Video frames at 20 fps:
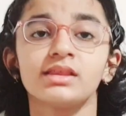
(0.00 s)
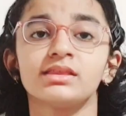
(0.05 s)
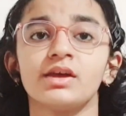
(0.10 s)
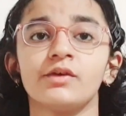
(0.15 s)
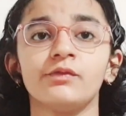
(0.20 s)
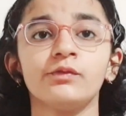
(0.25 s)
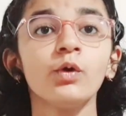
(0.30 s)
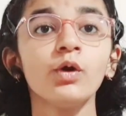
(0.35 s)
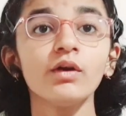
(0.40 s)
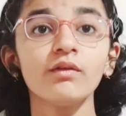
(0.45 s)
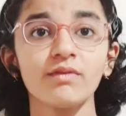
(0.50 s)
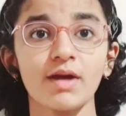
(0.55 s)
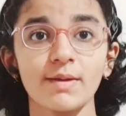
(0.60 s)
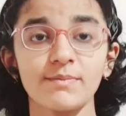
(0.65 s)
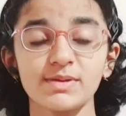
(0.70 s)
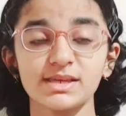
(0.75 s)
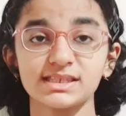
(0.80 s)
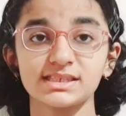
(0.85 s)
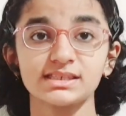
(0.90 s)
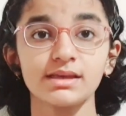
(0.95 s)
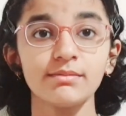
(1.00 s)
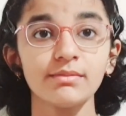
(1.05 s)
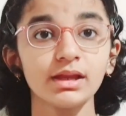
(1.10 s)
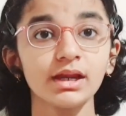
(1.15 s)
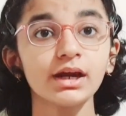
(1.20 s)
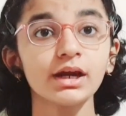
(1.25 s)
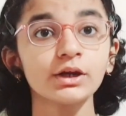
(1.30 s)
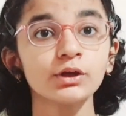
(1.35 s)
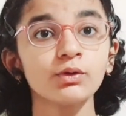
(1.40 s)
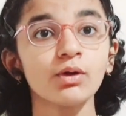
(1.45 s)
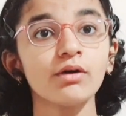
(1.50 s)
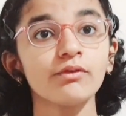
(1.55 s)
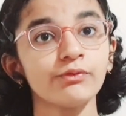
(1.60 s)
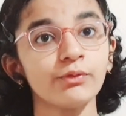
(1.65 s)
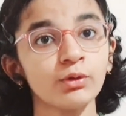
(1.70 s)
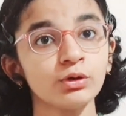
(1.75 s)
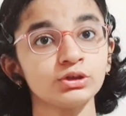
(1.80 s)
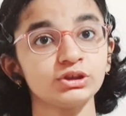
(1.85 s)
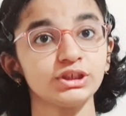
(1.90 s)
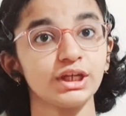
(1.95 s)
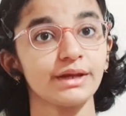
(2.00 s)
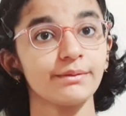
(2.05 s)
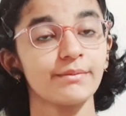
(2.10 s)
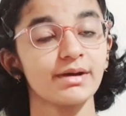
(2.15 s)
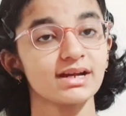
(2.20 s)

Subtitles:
The food web is similar to a food chain